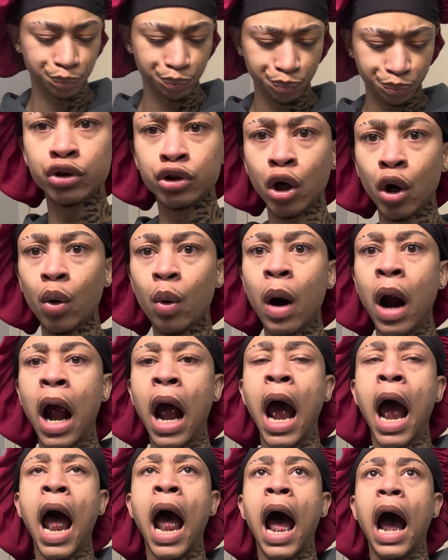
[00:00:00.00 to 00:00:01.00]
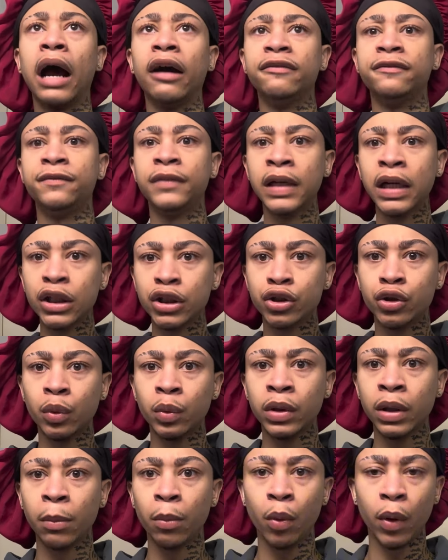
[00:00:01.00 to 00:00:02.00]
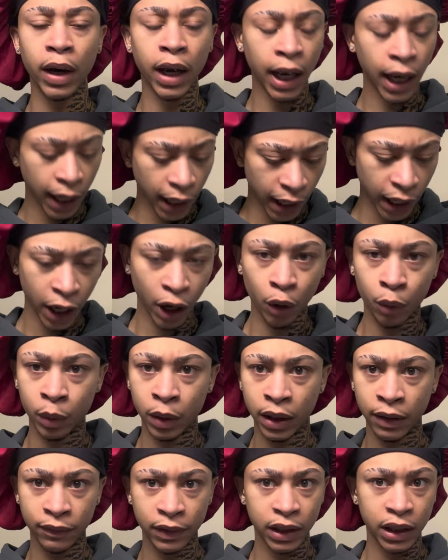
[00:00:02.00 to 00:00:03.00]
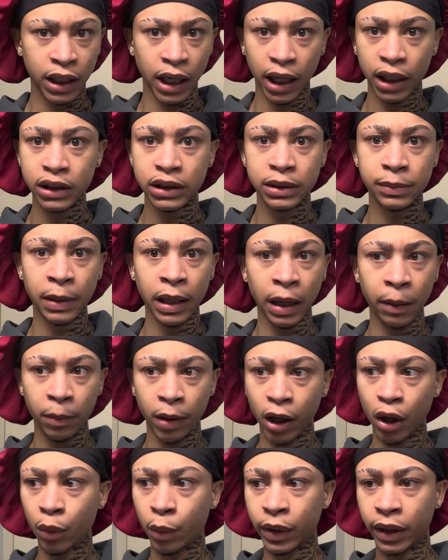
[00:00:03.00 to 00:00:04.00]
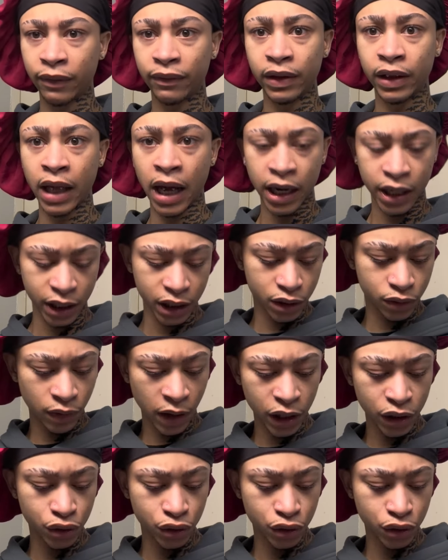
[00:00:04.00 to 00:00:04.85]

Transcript: So I finished doing the boy hair, whatever the case may be, or whatever that is, right?